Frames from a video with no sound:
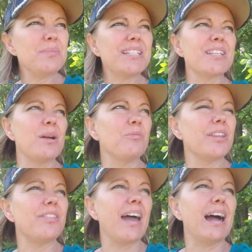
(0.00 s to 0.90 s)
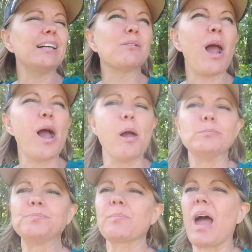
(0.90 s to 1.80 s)
meantime, with that,
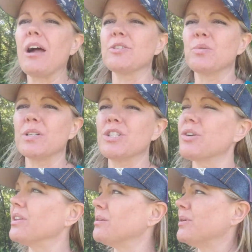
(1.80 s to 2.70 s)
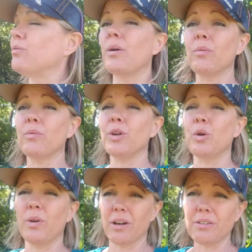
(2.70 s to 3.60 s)
I also want to show you a little bit of what
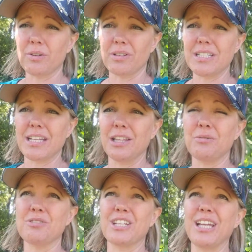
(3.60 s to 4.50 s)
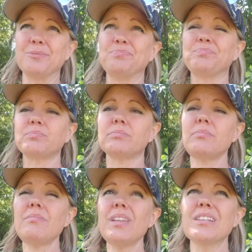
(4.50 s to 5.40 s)
we go through on a daily routine.
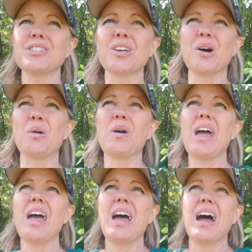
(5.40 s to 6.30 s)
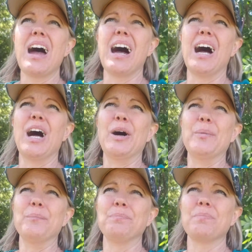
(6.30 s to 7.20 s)
So
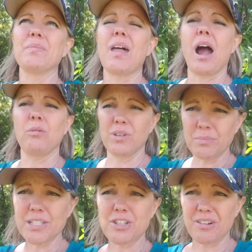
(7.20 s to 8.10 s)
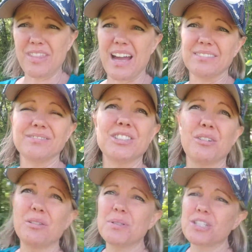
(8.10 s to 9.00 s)
I will be showing that. So
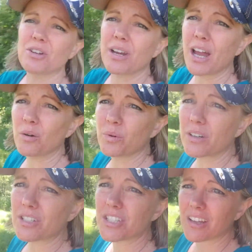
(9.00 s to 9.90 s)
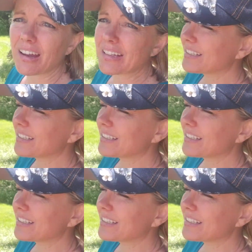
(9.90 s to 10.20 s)
I will be showing how we are stuck.